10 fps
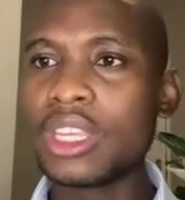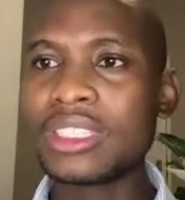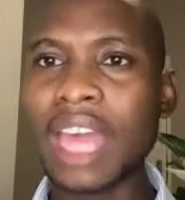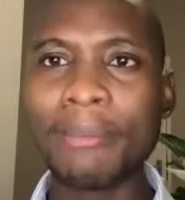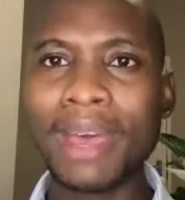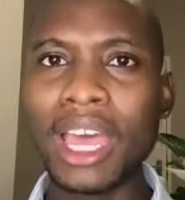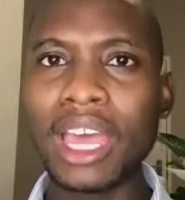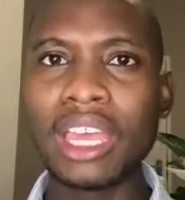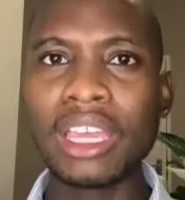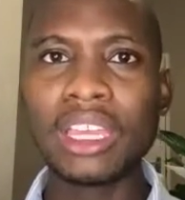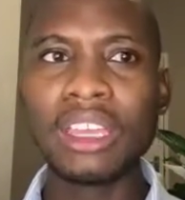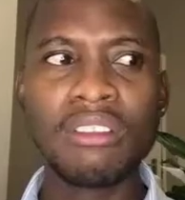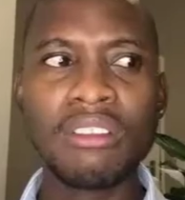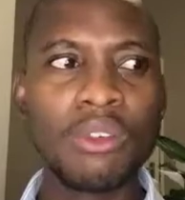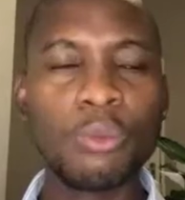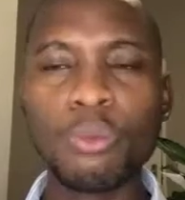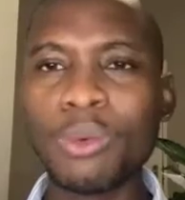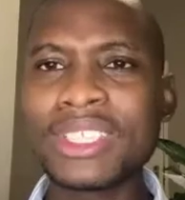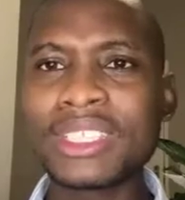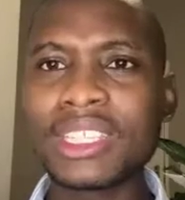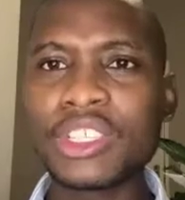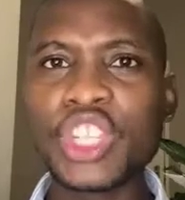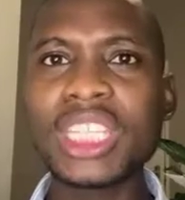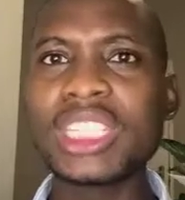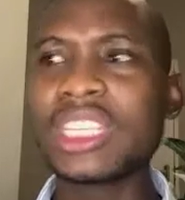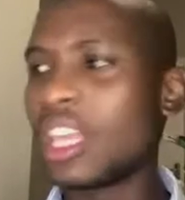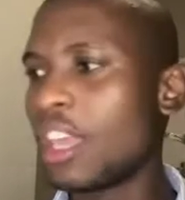Zama was shading